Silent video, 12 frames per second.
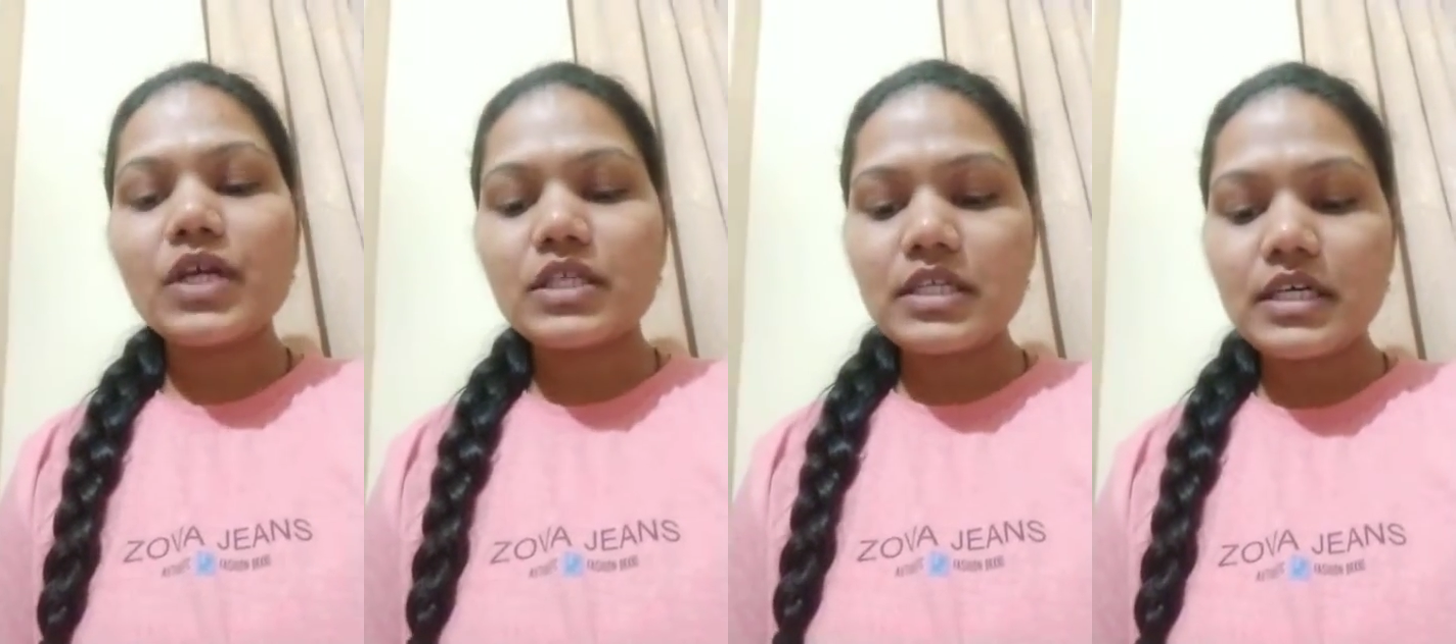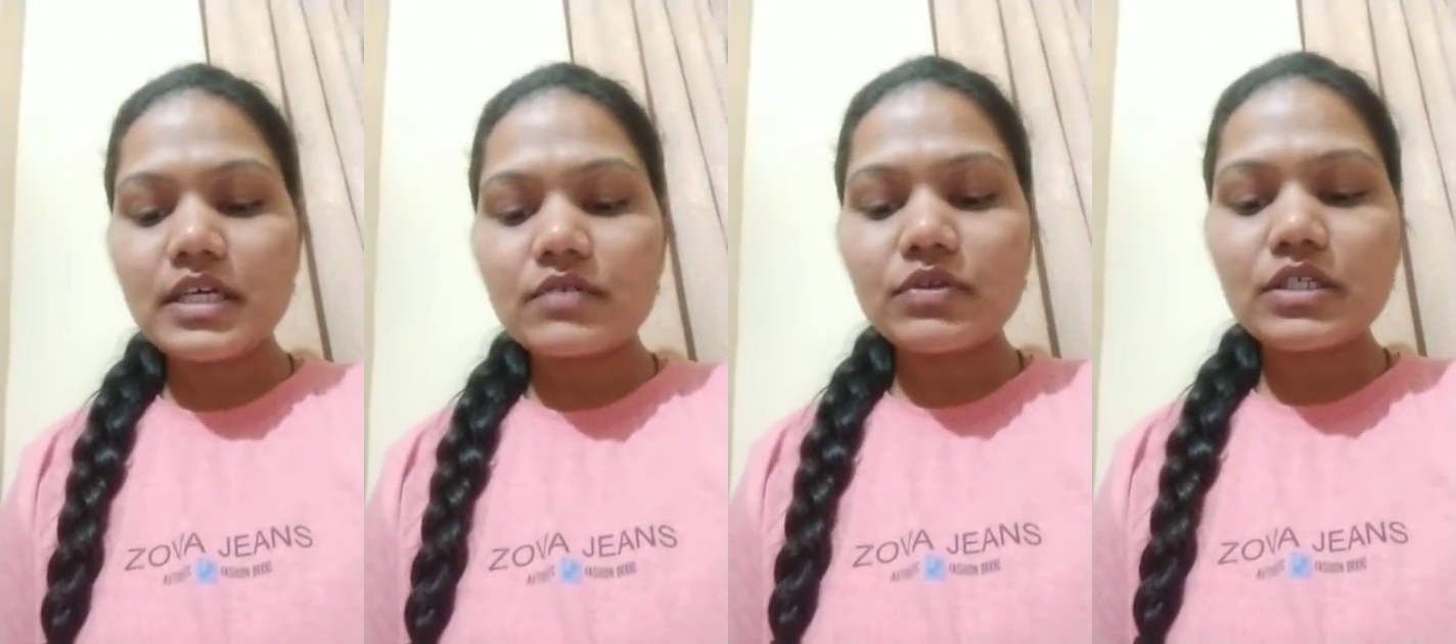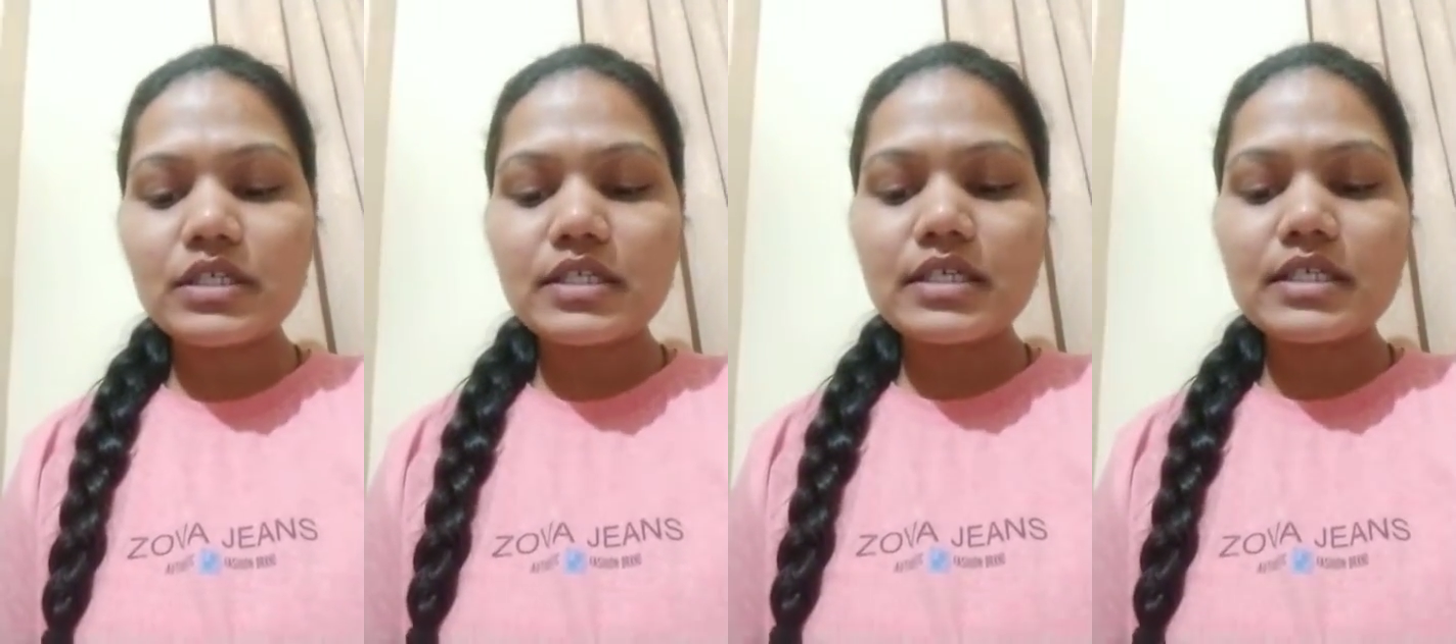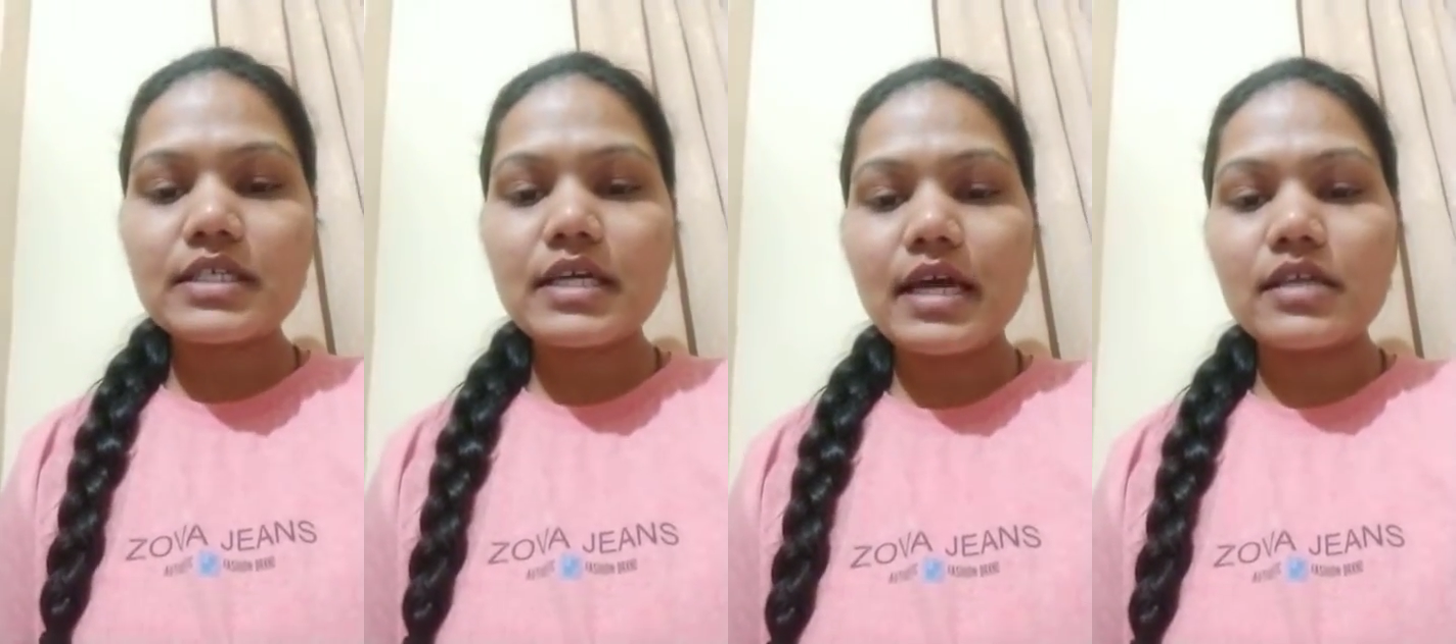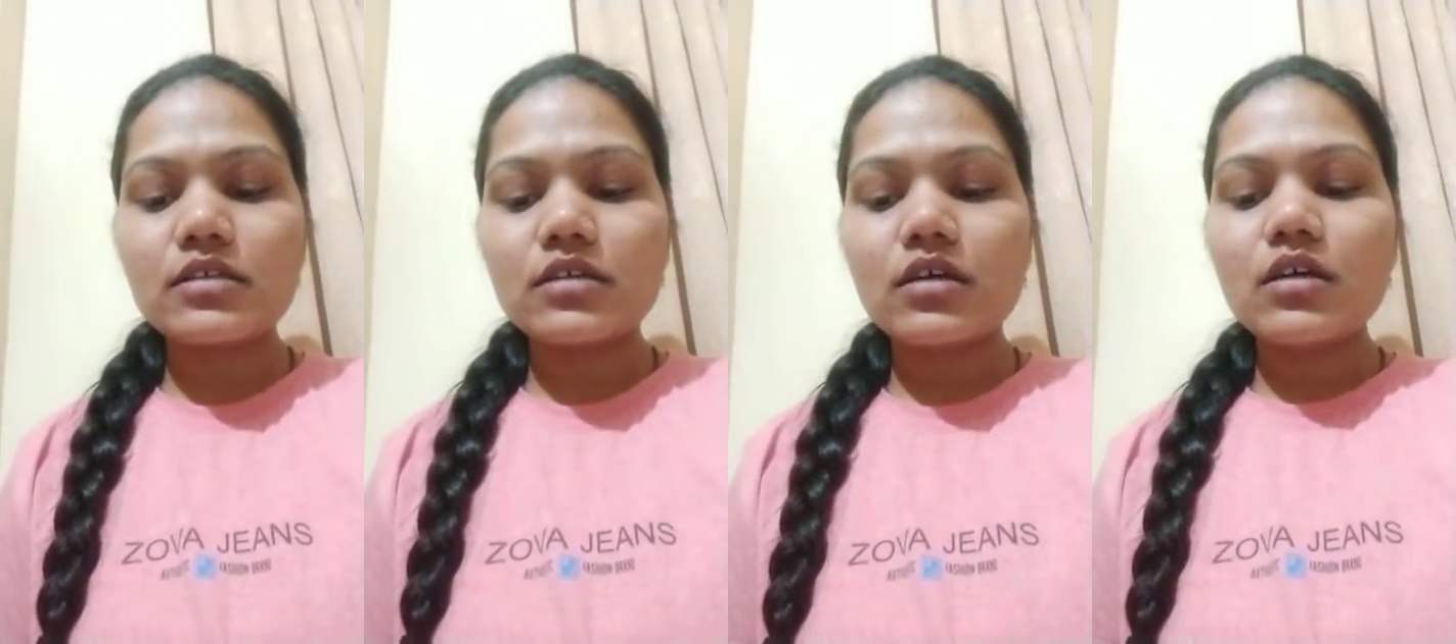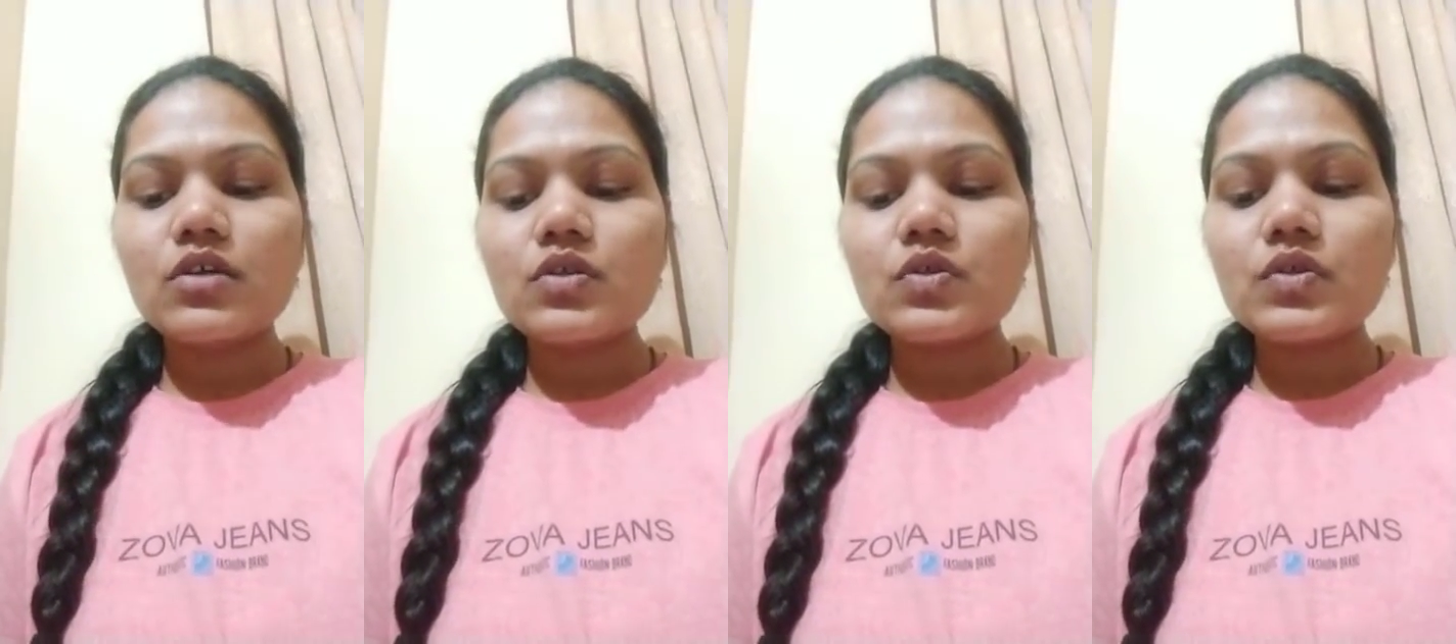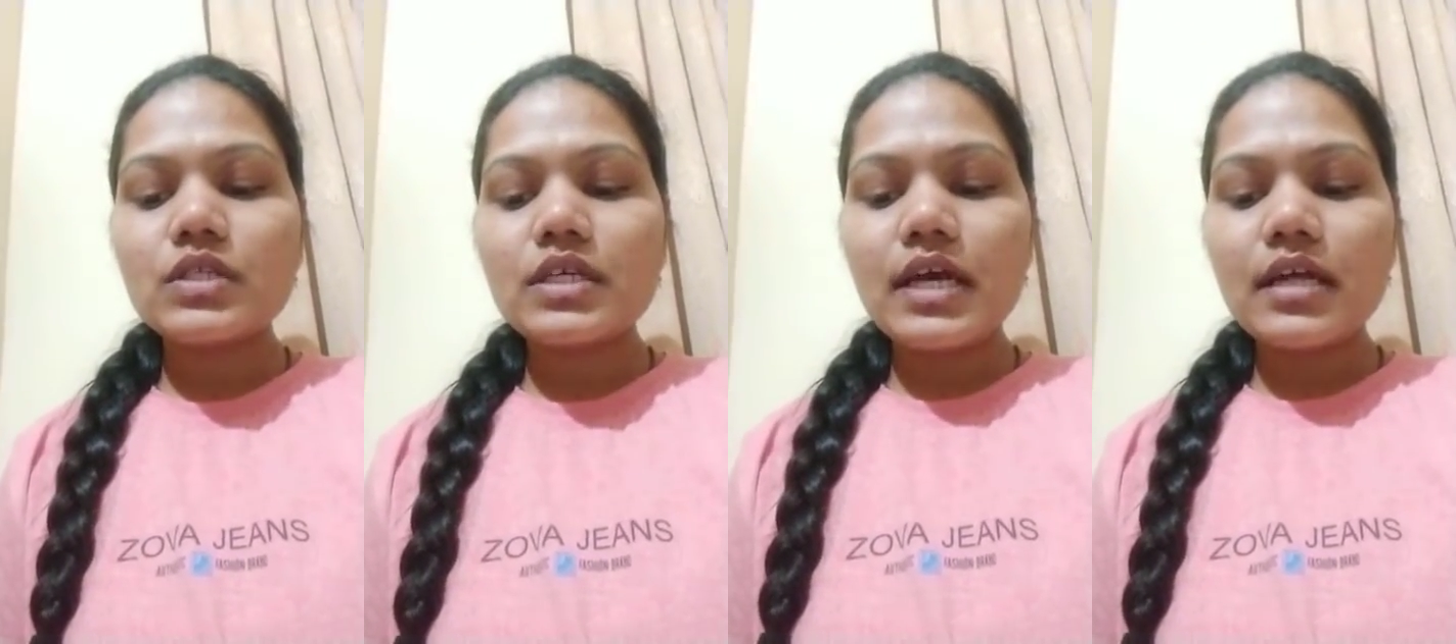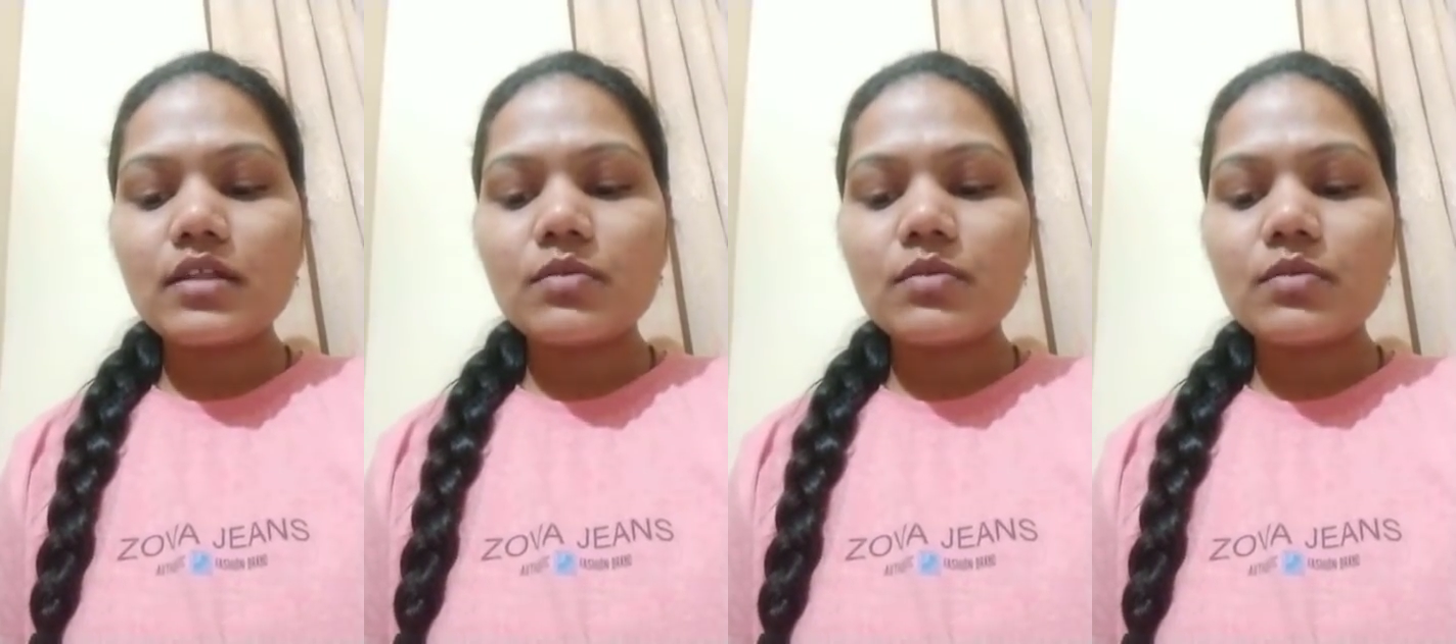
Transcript: Second one, it's a scanning. So scan